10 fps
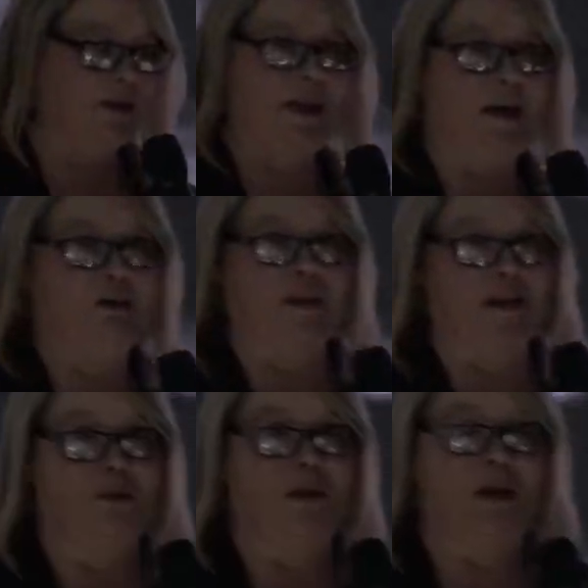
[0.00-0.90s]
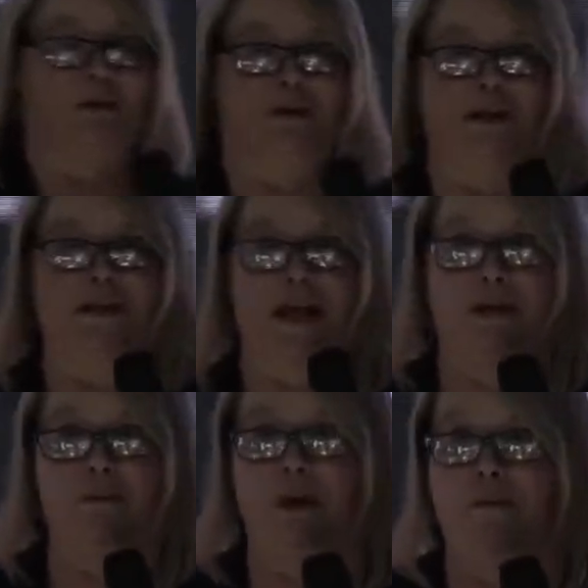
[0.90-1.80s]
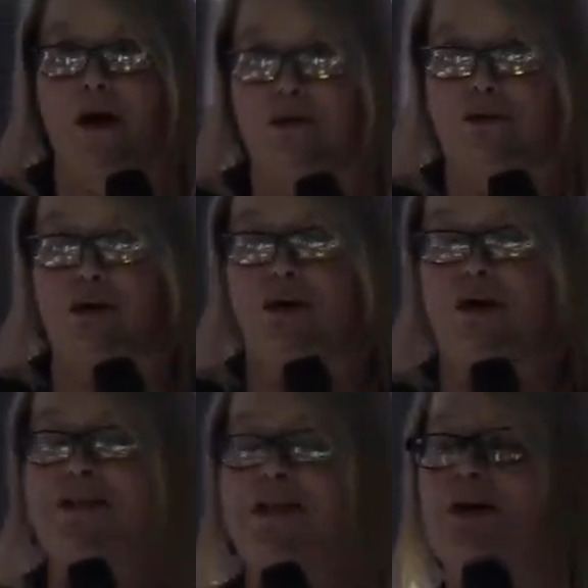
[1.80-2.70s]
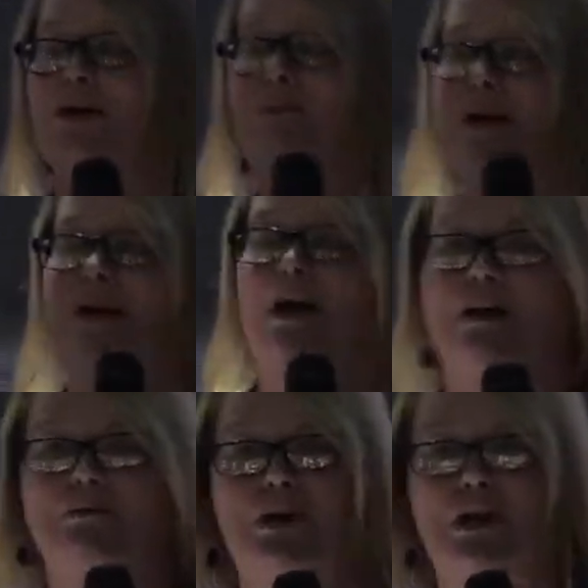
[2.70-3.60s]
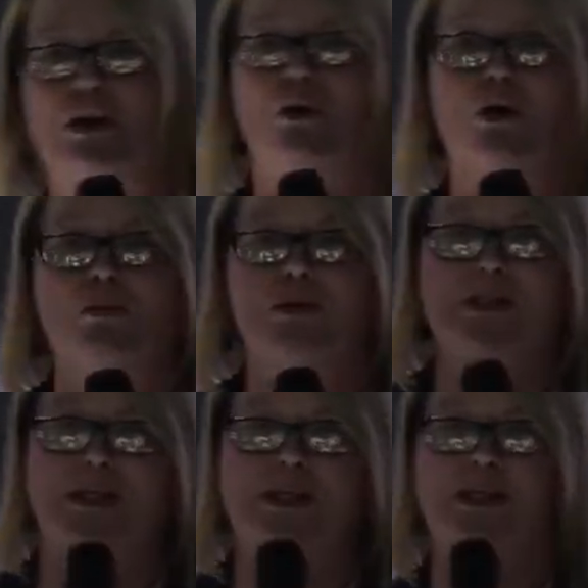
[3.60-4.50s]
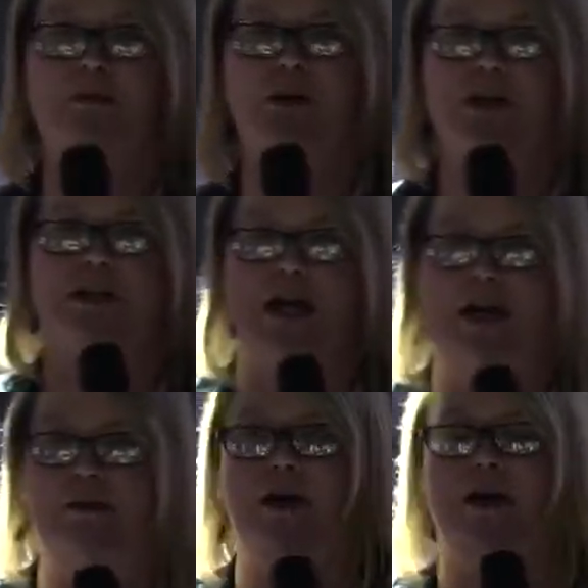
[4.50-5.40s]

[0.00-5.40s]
months later, they told me they were going to take my medical card. I was like, oh my God, I'm going to get a horrible disease, and I'm going to die, and I'm